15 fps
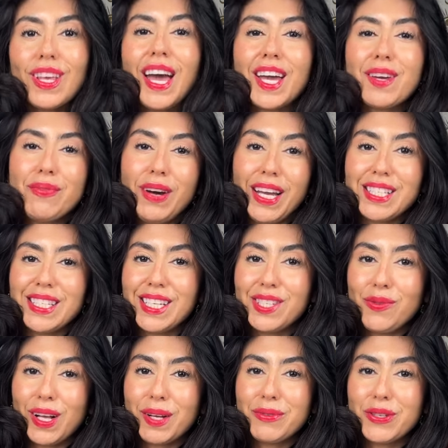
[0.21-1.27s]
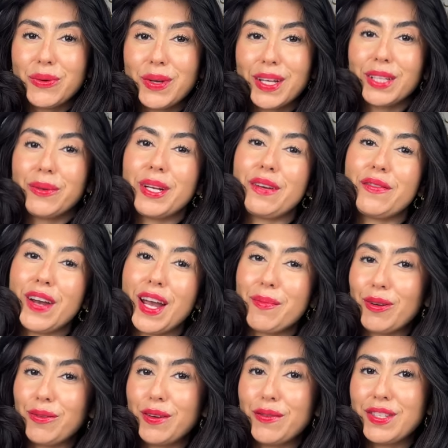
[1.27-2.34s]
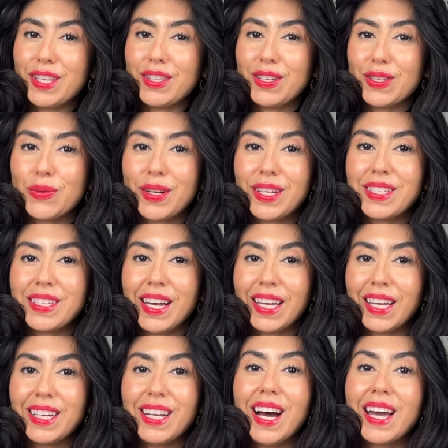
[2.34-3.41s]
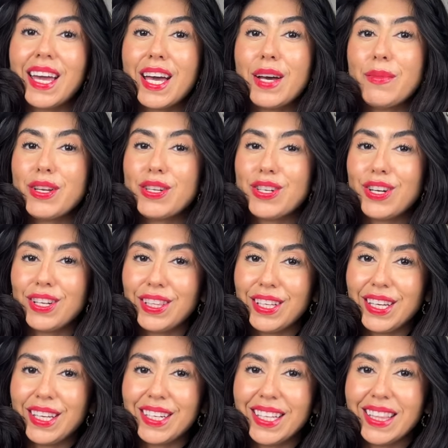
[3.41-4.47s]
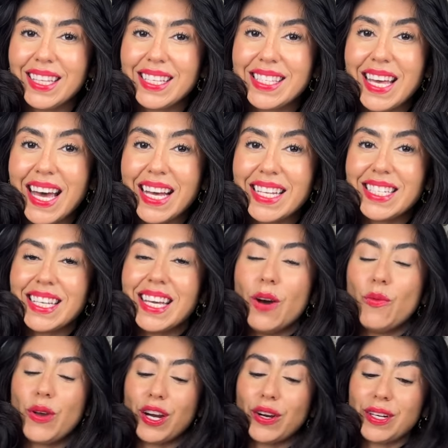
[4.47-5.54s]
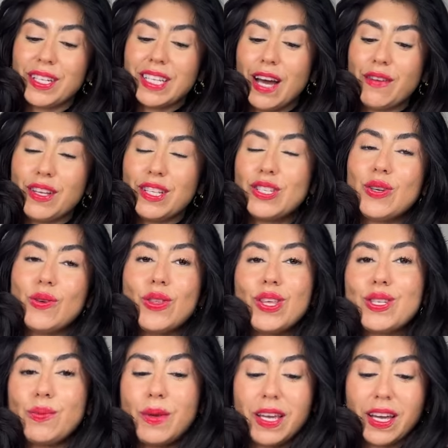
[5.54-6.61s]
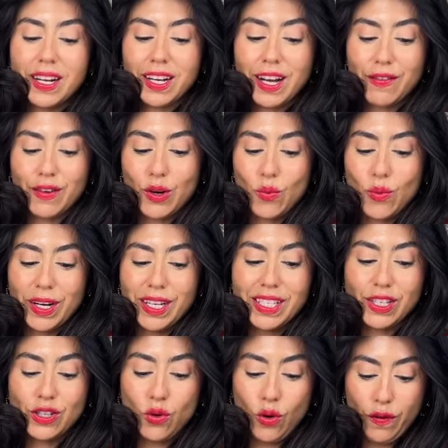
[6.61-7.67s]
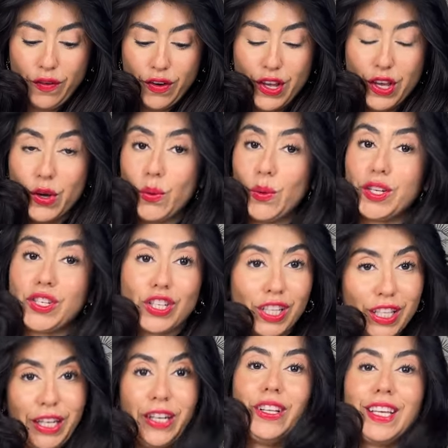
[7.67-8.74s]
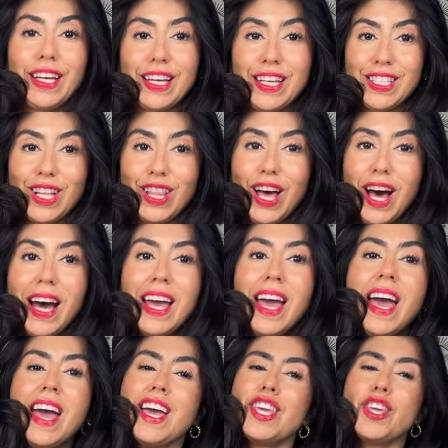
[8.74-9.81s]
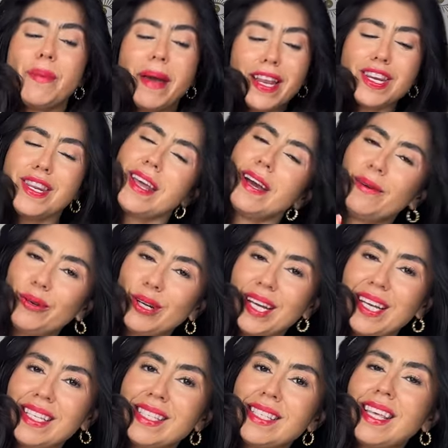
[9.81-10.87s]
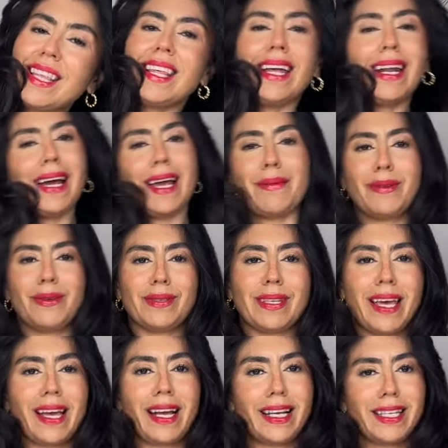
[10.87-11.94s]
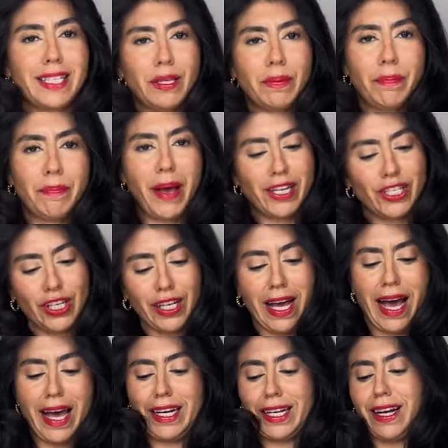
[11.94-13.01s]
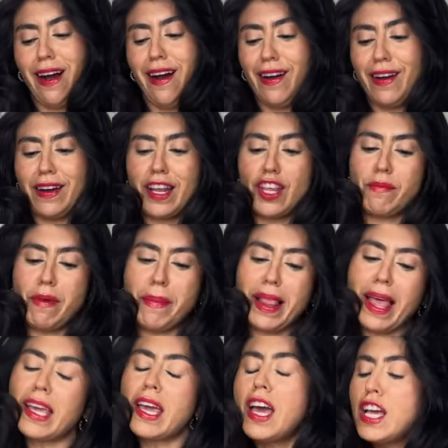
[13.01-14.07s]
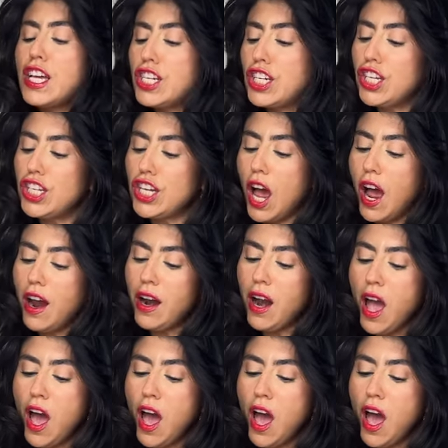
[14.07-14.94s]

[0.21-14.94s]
Hey Pisces, welcome to your weekly reading for April 15th to 22nd. I am Charlene Lizette. We are going to dive into this week and uncover what is in store for you, which clearly is a lot. You may notice that I am using a special kind of card, and you may be like, Char,